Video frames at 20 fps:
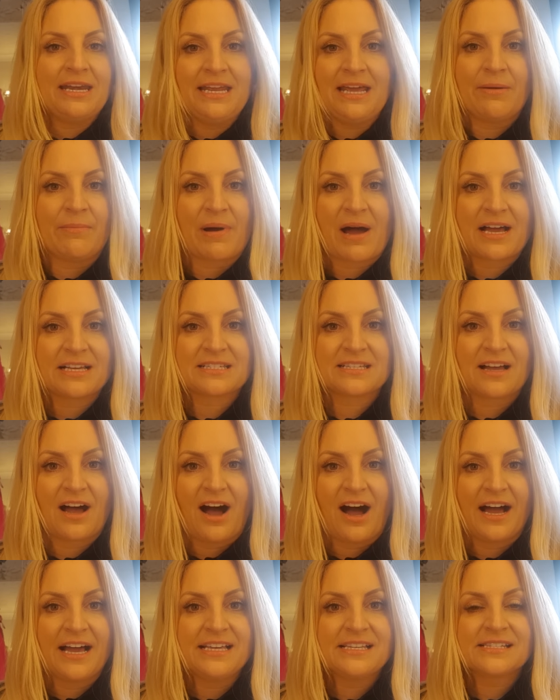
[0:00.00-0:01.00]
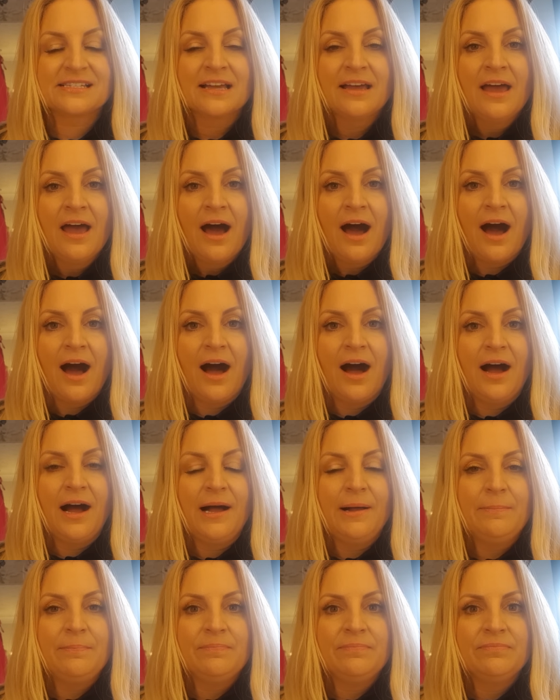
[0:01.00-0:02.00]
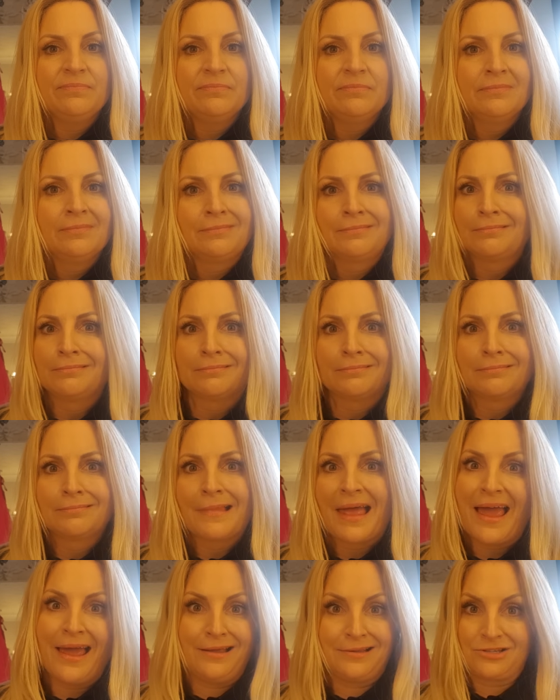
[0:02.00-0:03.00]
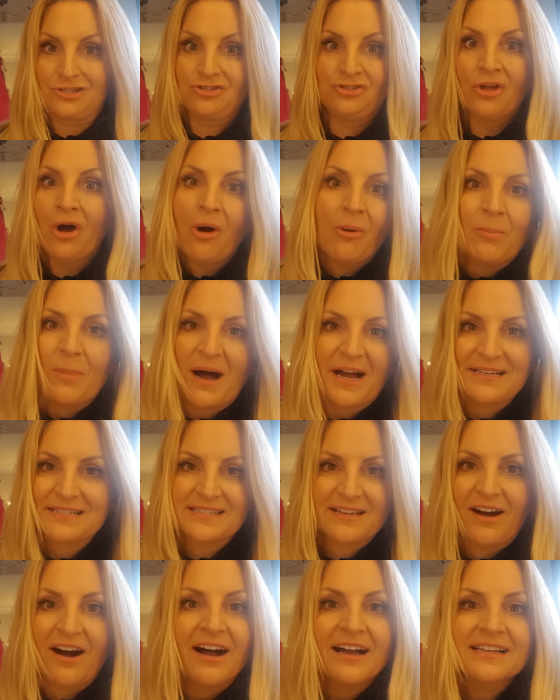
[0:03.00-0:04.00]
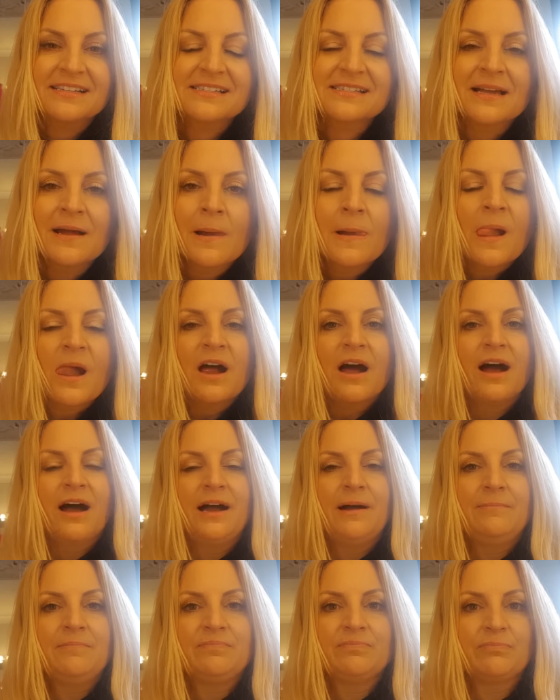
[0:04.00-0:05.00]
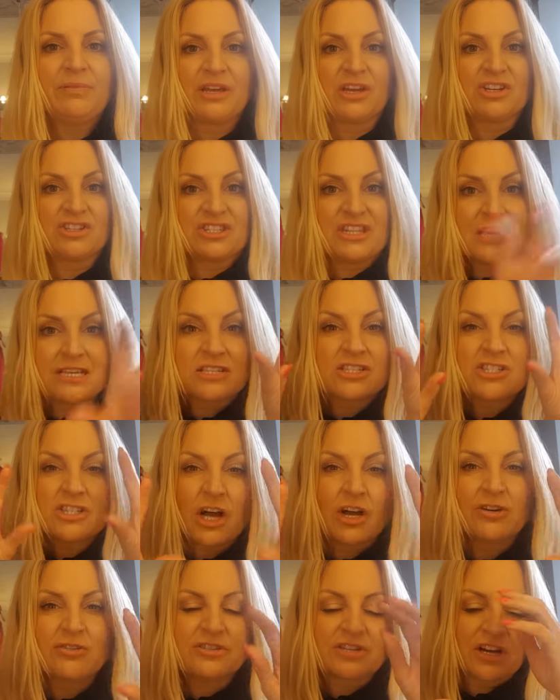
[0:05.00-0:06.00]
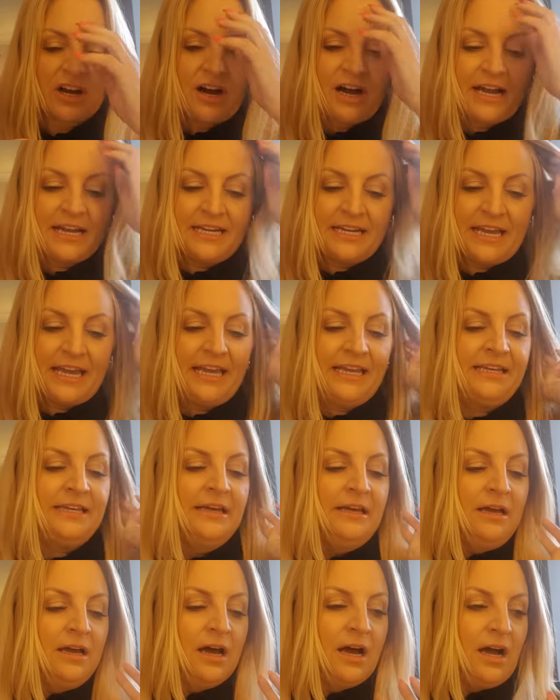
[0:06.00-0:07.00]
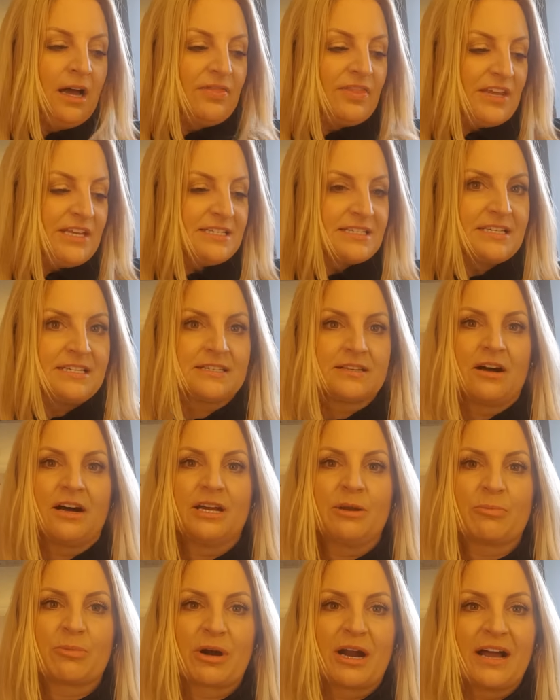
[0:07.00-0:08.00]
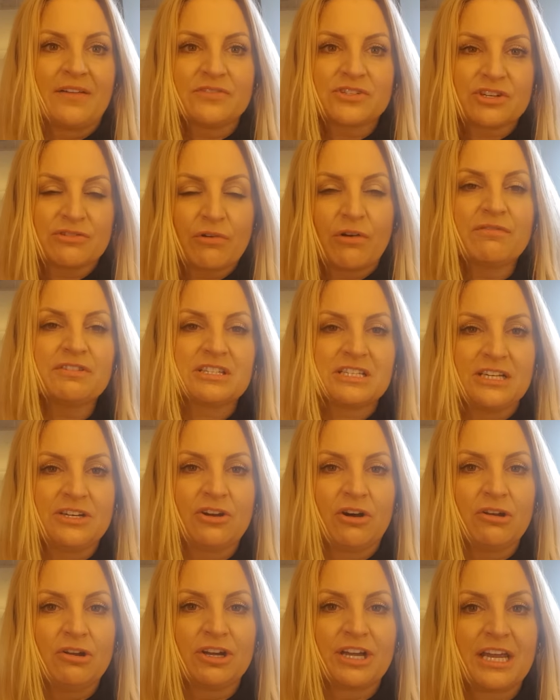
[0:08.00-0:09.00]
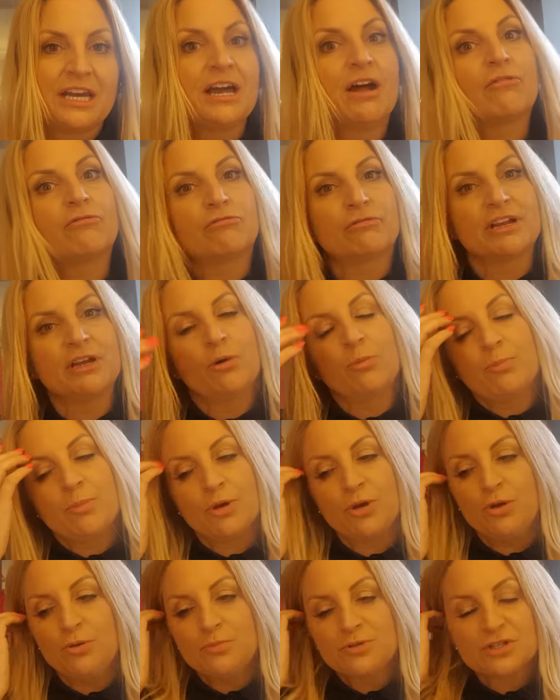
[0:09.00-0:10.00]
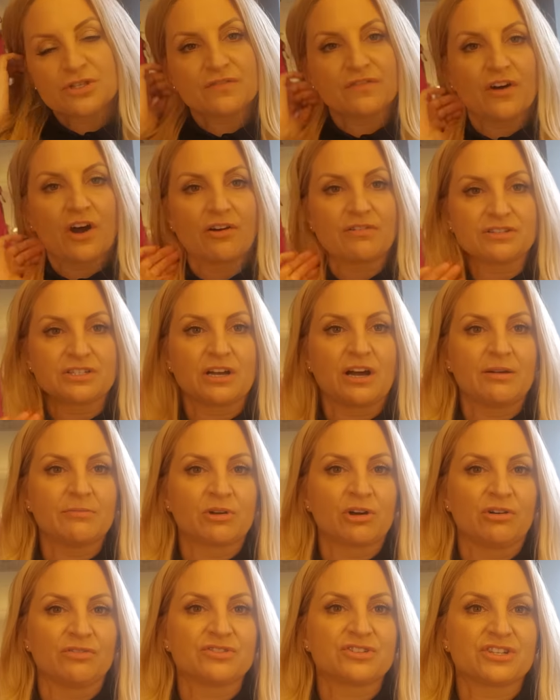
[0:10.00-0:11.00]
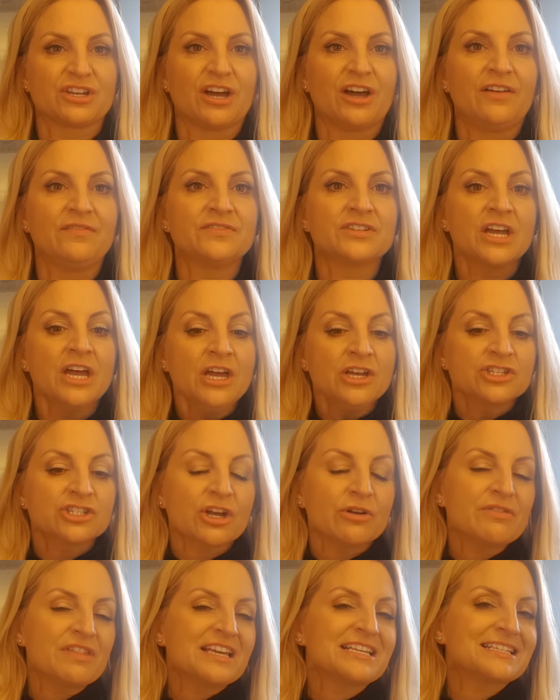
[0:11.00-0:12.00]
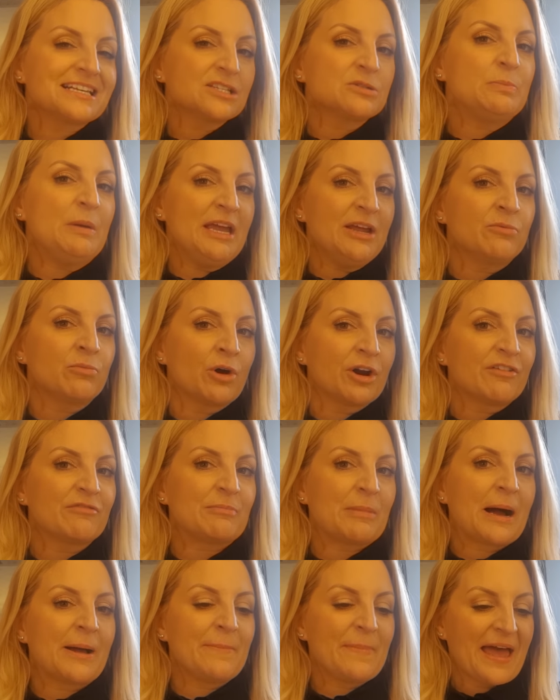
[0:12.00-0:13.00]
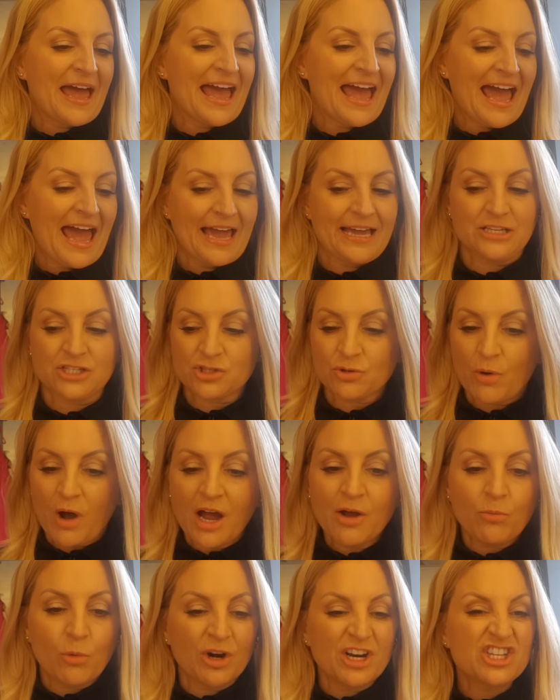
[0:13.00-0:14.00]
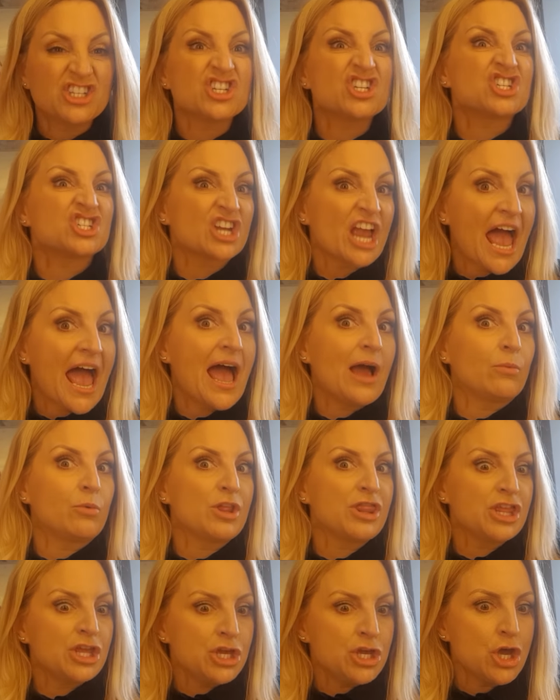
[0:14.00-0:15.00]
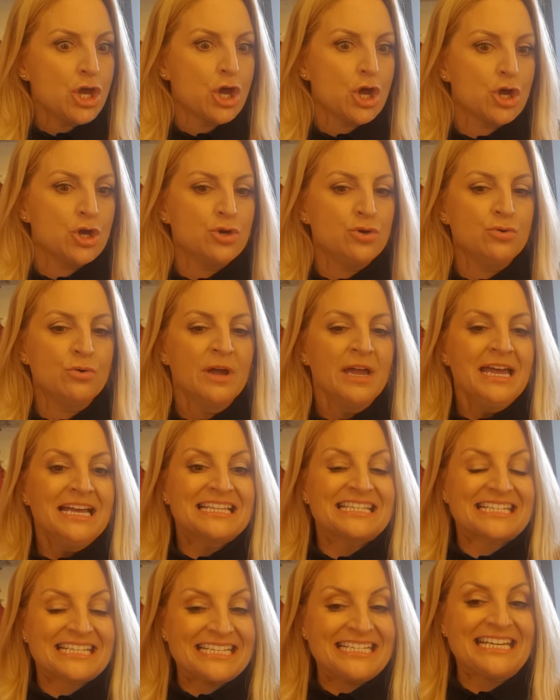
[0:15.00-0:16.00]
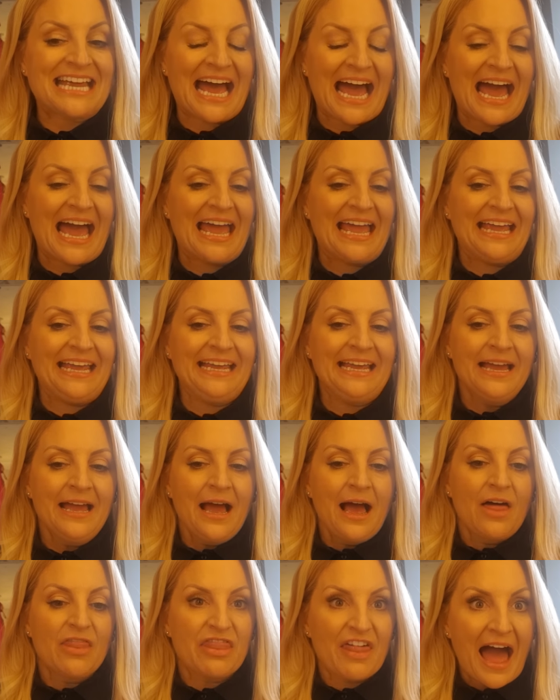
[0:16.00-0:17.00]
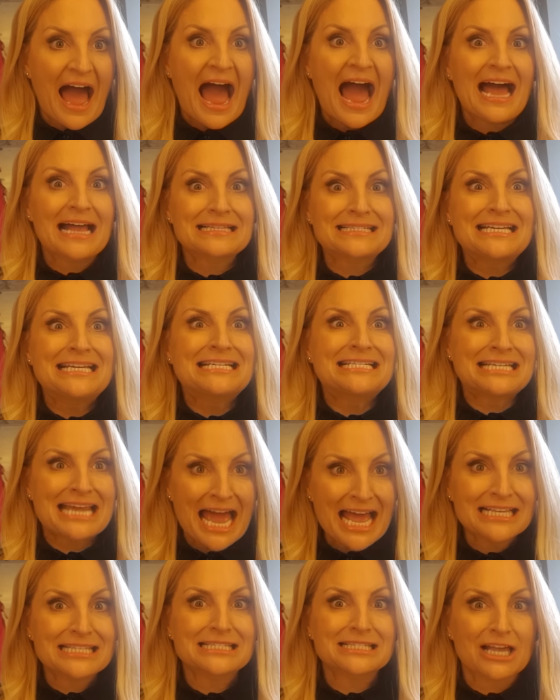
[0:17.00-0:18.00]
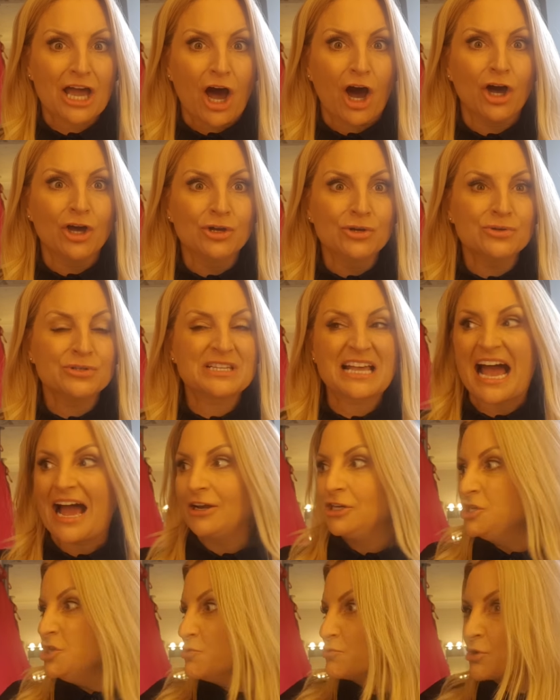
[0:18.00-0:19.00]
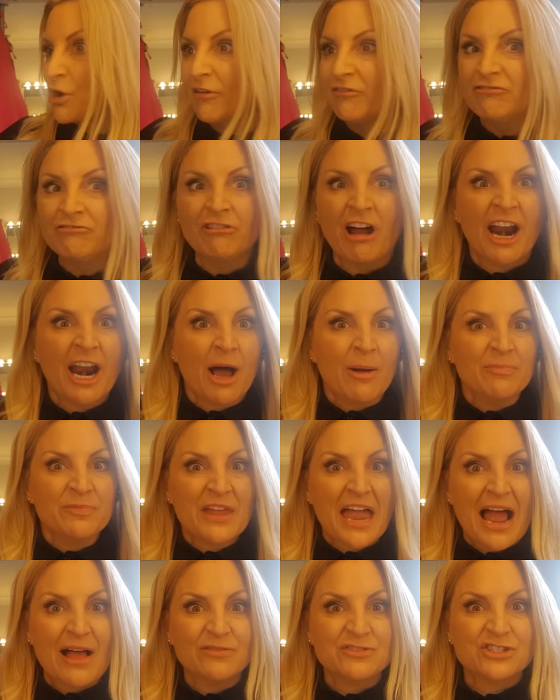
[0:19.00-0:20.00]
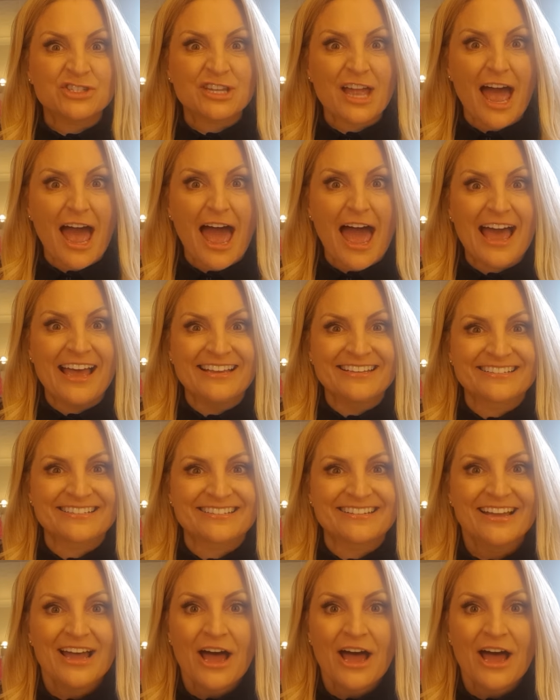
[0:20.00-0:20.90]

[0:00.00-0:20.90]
near my size, um, it's not my size. Um, because they're so tiny, uh, these designer brands. They're obviously not looking at real boobs as far as I'm concerned. So this has been one of my pet hates. So I wanted to share with you today that Tesco's and you can run up and down stairs